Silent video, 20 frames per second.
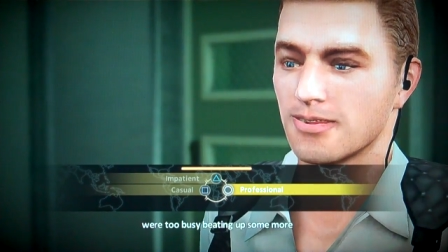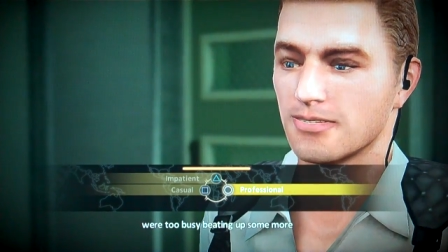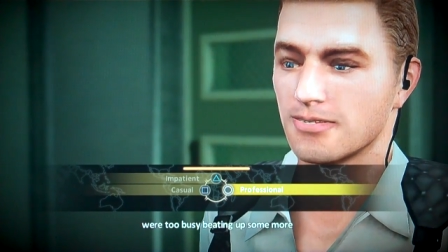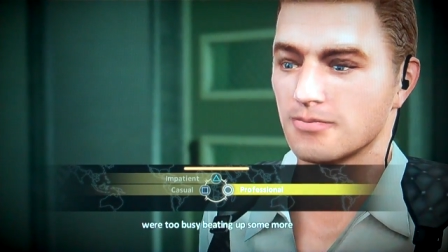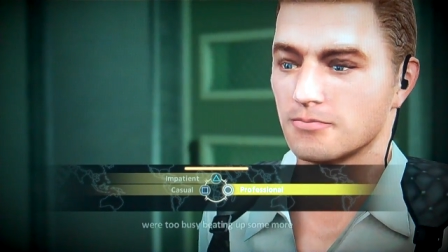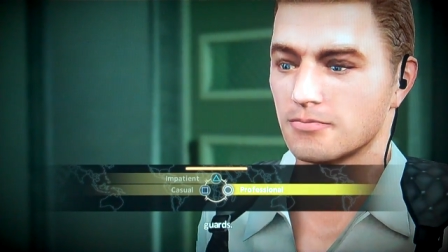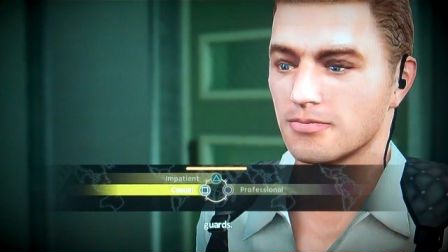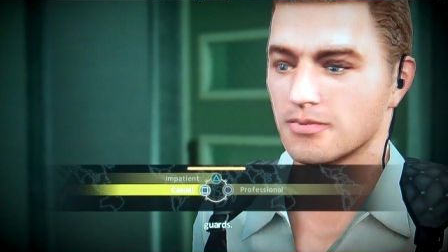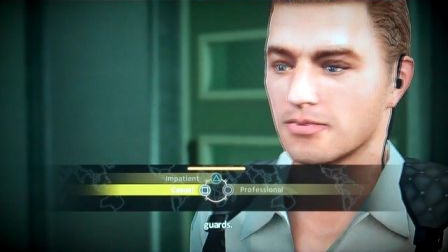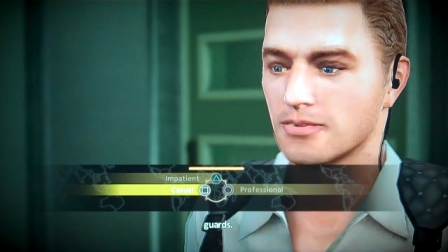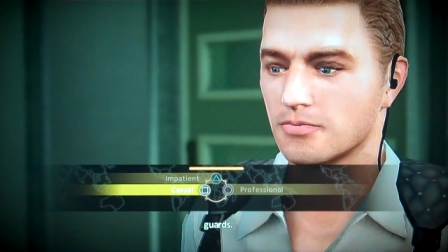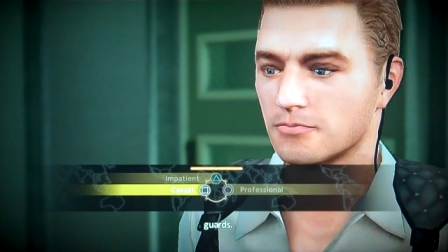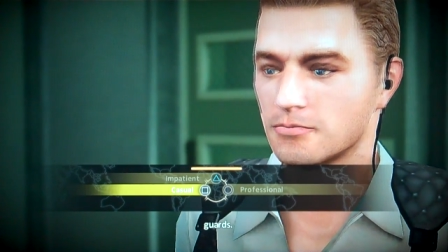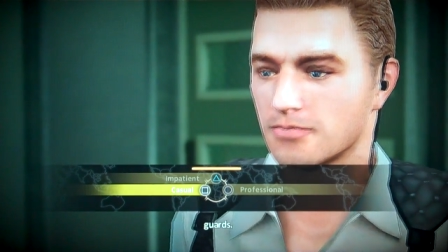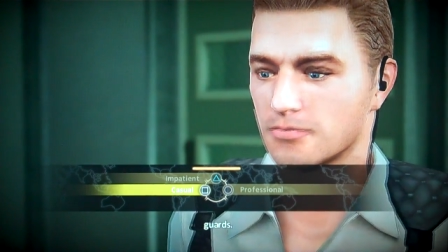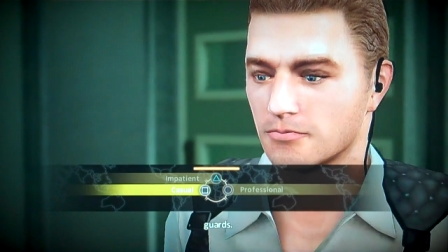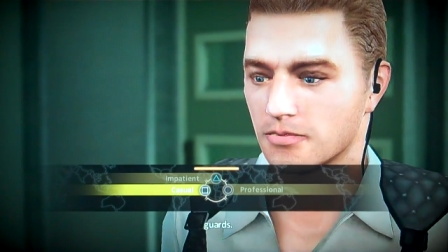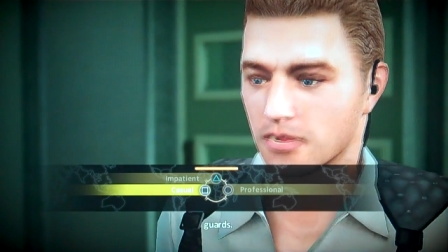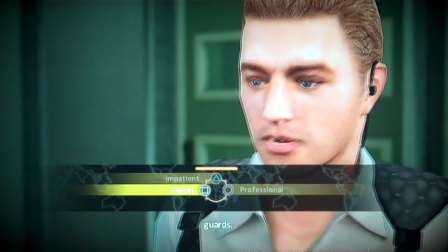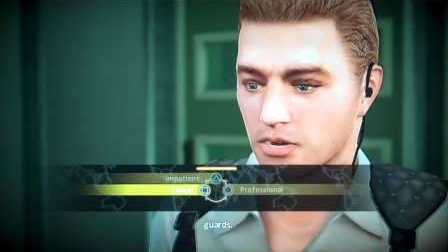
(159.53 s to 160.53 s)
busy beating up
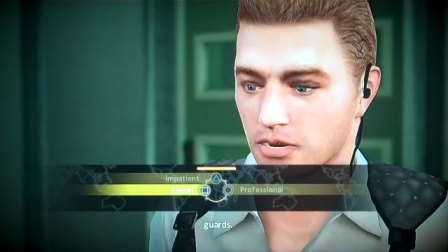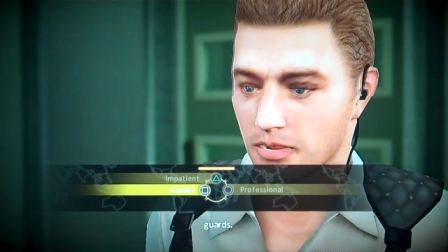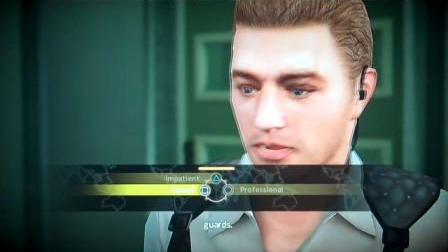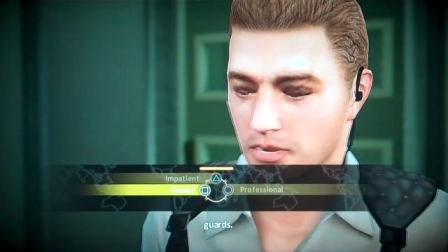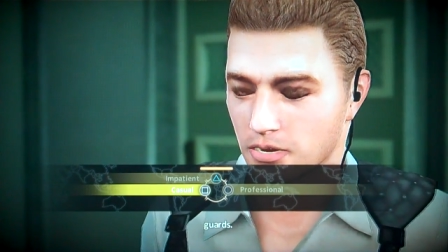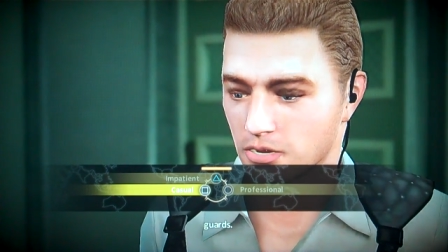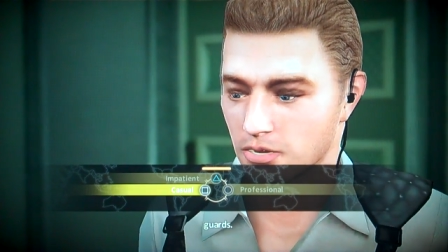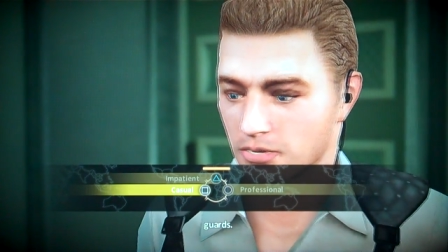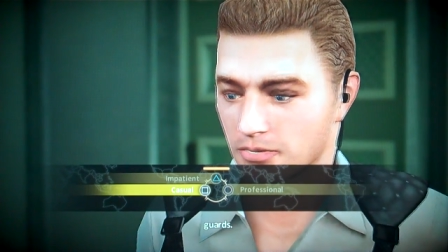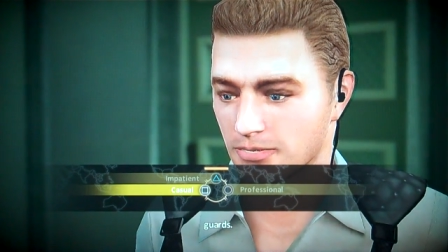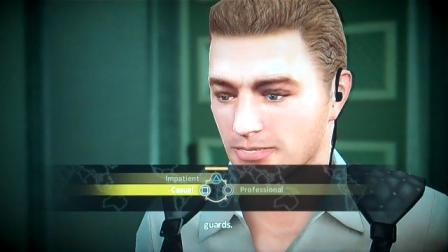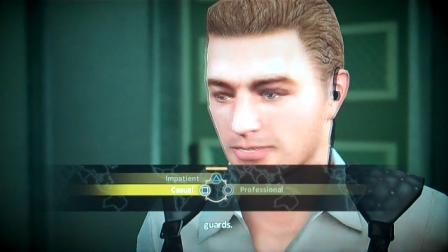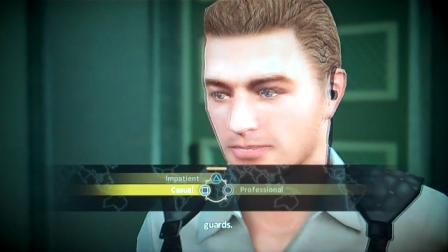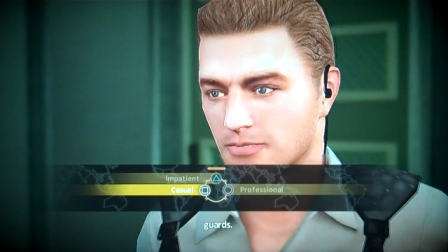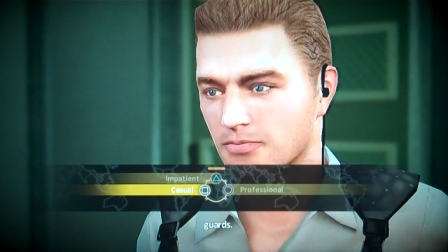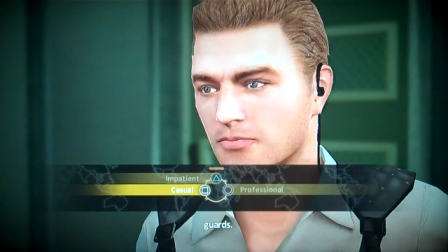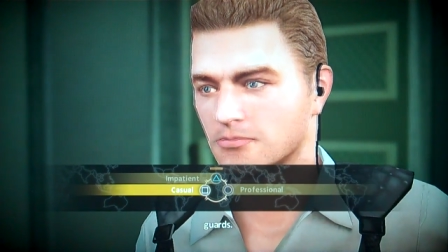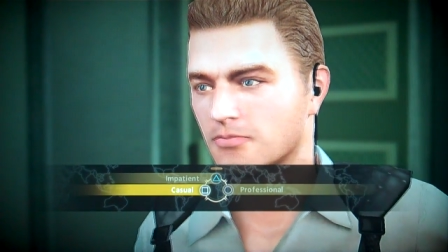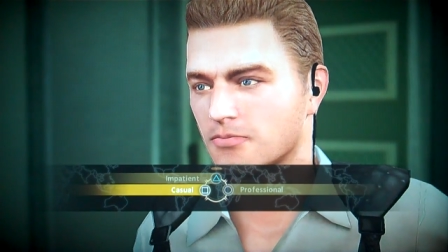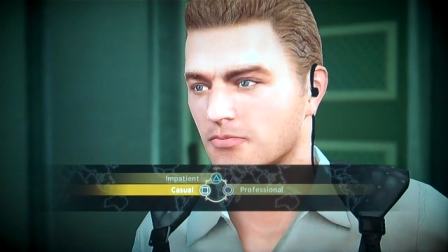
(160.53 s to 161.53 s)
some more guards.